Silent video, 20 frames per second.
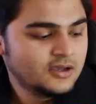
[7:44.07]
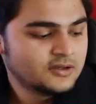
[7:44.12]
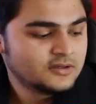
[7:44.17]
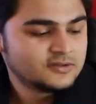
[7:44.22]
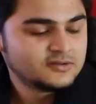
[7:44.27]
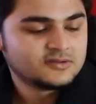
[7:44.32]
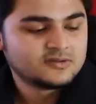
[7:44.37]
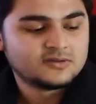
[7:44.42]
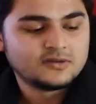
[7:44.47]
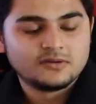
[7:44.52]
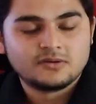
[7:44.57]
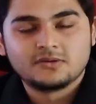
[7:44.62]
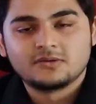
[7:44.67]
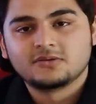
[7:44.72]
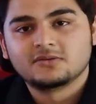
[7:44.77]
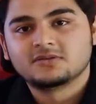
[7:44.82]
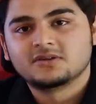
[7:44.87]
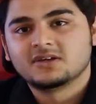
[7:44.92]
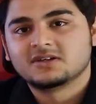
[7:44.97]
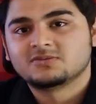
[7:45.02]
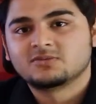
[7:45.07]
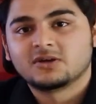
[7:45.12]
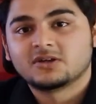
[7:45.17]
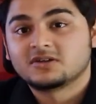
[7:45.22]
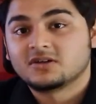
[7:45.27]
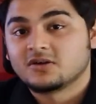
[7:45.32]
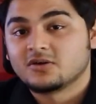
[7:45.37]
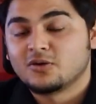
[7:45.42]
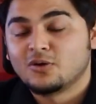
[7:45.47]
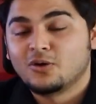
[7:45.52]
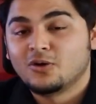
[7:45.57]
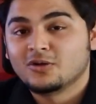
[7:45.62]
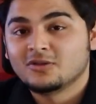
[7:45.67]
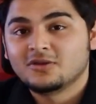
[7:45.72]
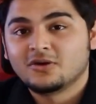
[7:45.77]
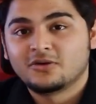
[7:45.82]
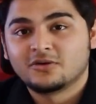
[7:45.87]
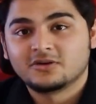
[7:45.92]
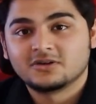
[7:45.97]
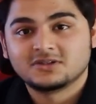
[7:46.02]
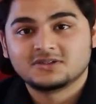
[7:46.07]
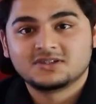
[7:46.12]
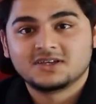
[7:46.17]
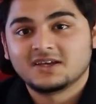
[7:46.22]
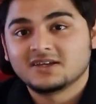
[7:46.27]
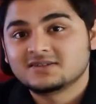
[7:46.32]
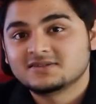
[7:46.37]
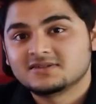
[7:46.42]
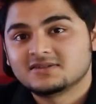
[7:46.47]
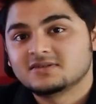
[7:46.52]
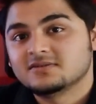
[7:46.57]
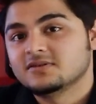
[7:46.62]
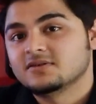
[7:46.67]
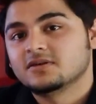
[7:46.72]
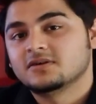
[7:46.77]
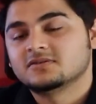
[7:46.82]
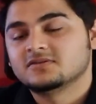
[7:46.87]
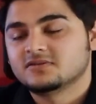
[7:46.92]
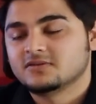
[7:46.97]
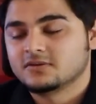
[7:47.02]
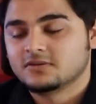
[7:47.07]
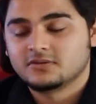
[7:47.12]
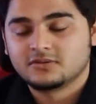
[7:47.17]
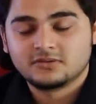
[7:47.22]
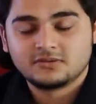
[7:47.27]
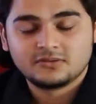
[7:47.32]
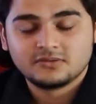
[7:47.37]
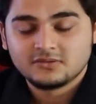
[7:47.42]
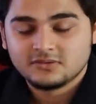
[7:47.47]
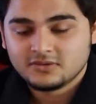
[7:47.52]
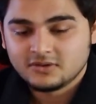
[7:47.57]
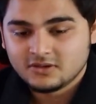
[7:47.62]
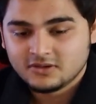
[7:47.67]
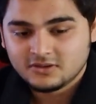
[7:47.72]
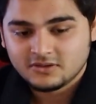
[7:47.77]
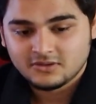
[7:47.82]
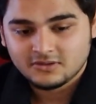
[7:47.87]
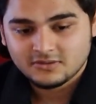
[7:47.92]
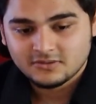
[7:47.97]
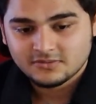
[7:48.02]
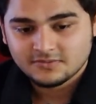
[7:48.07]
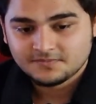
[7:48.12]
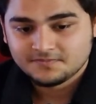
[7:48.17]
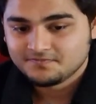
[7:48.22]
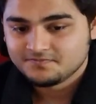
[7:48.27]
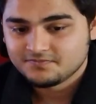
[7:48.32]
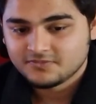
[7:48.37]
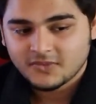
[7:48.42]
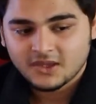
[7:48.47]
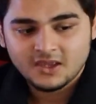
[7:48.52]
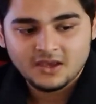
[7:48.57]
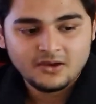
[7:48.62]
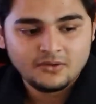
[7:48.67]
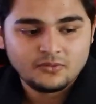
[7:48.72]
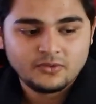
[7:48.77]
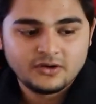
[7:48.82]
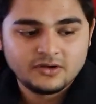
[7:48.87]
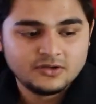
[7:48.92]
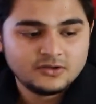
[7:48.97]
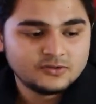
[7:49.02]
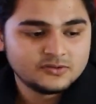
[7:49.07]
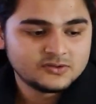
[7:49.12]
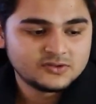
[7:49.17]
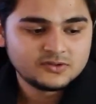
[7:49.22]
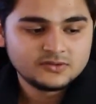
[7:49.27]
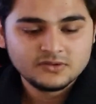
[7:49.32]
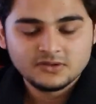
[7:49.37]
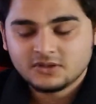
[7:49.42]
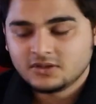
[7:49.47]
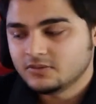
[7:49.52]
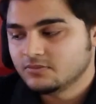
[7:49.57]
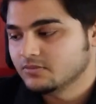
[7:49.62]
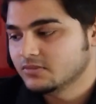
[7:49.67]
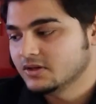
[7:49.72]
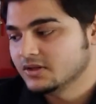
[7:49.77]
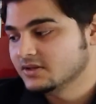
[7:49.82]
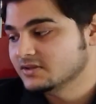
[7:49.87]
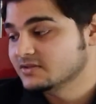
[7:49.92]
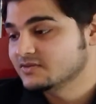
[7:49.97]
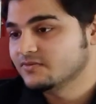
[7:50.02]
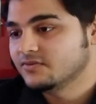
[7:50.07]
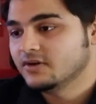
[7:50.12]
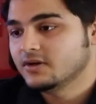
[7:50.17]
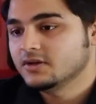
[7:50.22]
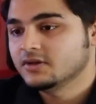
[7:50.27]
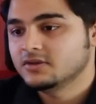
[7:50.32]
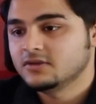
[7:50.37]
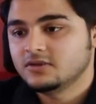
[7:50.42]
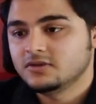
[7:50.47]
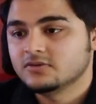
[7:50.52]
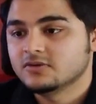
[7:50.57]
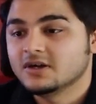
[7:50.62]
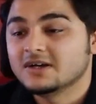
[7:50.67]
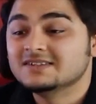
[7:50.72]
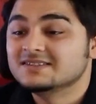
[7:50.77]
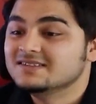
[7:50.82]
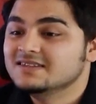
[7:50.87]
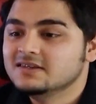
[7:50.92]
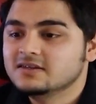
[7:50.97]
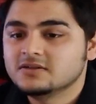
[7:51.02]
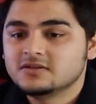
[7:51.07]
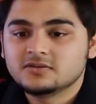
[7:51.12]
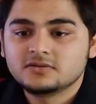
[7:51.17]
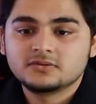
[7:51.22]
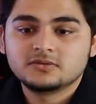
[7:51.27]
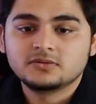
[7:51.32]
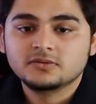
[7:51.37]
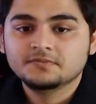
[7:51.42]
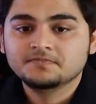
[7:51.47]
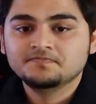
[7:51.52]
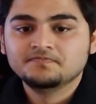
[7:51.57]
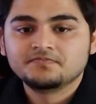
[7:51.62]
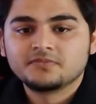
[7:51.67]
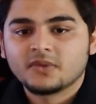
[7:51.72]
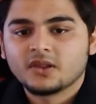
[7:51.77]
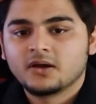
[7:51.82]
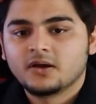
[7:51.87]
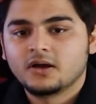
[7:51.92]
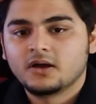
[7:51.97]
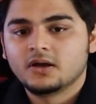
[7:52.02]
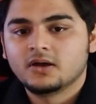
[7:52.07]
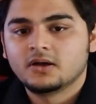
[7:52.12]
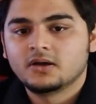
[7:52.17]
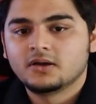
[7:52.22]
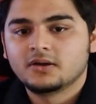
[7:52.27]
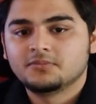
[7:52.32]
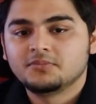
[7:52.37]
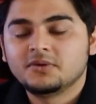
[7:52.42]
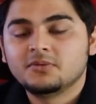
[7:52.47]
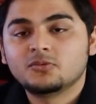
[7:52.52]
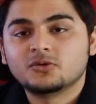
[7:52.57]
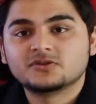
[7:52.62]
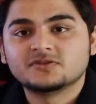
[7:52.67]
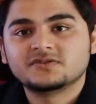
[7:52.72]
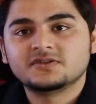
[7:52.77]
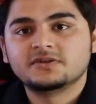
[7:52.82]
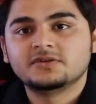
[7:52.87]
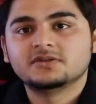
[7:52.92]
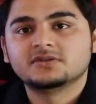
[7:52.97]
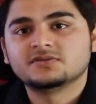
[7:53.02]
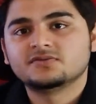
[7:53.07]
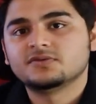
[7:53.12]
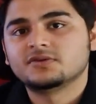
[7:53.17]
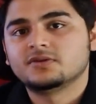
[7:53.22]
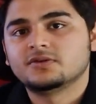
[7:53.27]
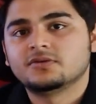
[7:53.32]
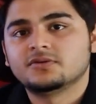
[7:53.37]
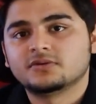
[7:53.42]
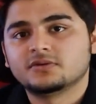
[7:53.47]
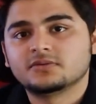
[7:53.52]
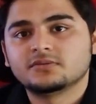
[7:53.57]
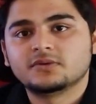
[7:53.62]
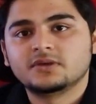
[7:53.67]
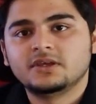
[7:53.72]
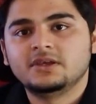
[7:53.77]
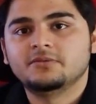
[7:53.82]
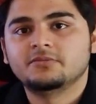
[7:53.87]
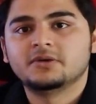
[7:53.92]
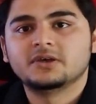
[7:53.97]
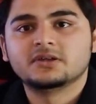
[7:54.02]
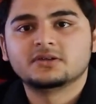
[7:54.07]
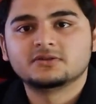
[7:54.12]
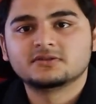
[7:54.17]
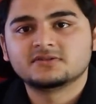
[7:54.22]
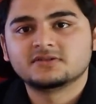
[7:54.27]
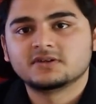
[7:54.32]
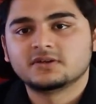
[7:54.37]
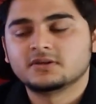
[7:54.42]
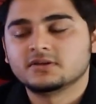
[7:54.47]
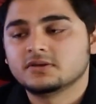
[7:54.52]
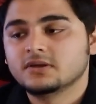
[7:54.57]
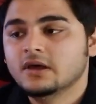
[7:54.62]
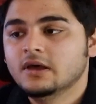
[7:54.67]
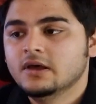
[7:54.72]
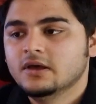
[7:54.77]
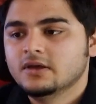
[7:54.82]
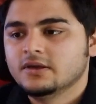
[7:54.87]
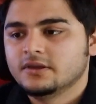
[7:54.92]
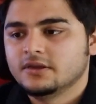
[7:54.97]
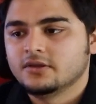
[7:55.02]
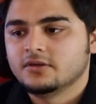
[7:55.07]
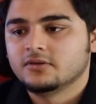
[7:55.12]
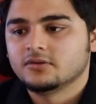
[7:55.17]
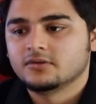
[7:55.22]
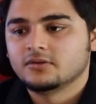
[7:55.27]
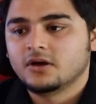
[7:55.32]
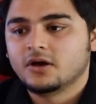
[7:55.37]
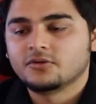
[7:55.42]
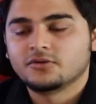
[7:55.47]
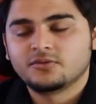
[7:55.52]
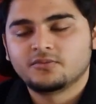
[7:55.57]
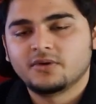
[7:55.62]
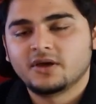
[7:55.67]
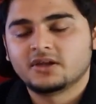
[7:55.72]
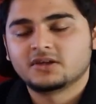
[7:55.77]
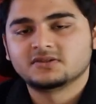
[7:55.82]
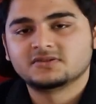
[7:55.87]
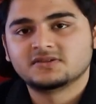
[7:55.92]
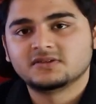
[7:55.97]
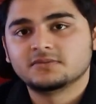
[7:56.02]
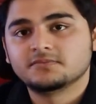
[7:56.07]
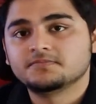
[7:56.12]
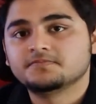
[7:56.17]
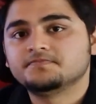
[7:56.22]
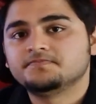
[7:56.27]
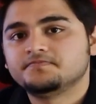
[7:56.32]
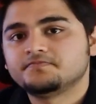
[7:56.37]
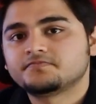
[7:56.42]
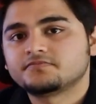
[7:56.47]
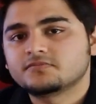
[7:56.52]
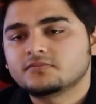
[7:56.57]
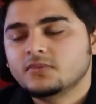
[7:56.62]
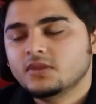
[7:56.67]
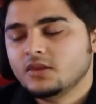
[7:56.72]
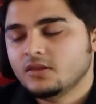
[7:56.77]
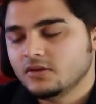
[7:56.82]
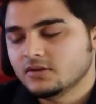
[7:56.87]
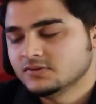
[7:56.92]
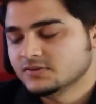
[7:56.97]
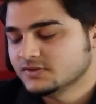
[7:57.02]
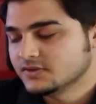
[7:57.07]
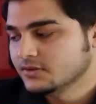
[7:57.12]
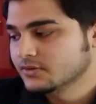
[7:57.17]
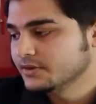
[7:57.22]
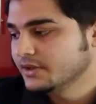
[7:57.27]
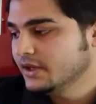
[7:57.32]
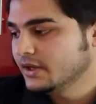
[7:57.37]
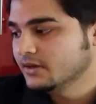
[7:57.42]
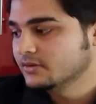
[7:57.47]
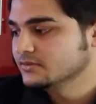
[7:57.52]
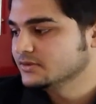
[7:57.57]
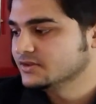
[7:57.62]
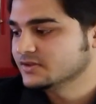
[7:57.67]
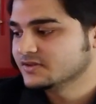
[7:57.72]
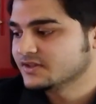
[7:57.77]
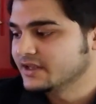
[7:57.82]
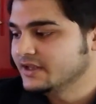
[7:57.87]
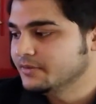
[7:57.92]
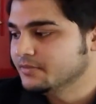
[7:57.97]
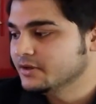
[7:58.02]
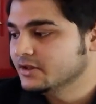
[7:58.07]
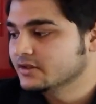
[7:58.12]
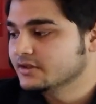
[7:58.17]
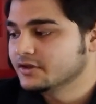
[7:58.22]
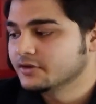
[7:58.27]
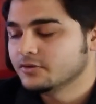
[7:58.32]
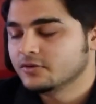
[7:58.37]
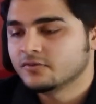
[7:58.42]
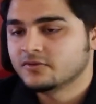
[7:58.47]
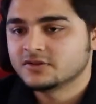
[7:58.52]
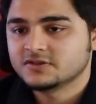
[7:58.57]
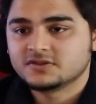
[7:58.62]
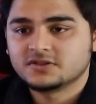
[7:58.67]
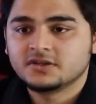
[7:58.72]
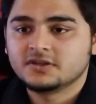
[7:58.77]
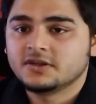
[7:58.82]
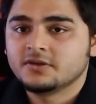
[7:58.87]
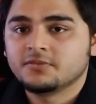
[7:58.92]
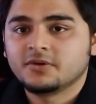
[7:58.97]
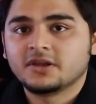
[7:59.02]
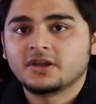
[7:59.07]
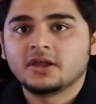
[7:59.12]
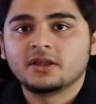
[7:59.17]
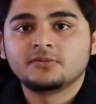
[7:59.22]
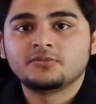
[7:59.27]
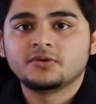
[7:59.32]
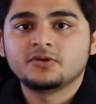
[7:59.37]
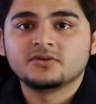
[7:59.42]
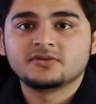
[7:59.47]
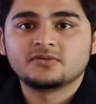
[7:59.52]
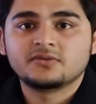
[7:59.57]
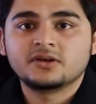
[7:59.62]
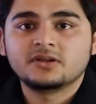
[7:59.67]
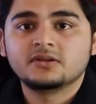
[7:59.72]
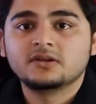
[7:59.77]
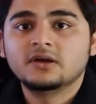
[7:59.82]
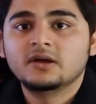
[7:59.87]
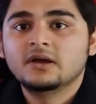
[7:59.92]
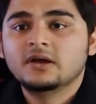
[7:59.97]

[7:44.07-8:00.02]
So they expect a call or a text. So yeah, we're used to it, but it's fine. You guys need to be more serious with your emails and how to manage them. So yeah, just email the university, they might help you as well.